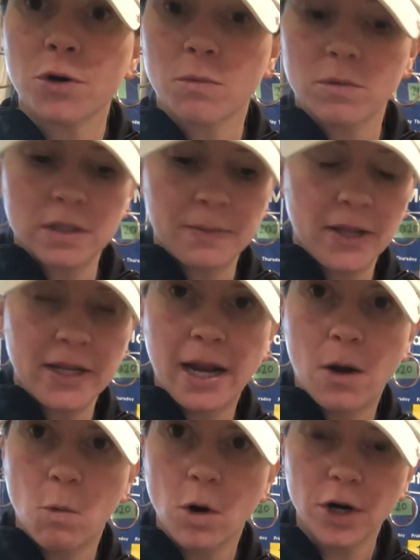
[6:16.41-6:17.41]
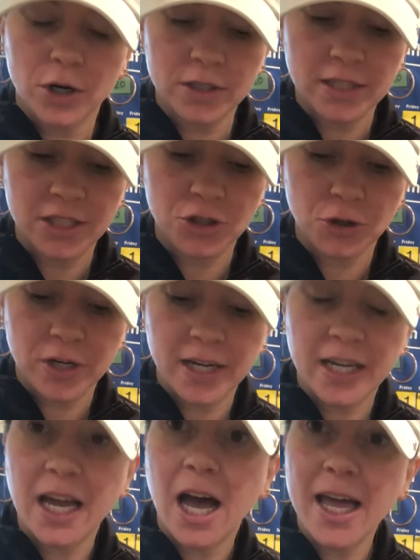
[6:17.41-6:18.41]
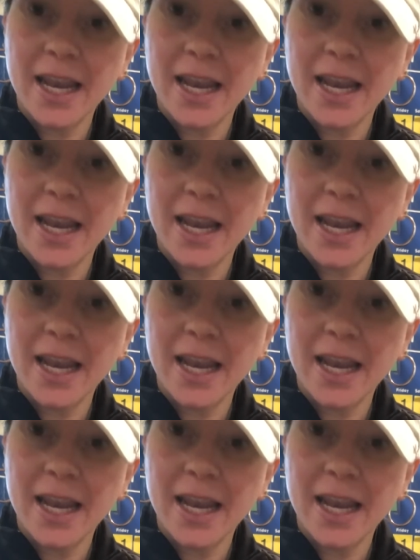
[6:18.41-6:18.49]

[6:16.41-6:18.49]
spelling out words is you're gonna cut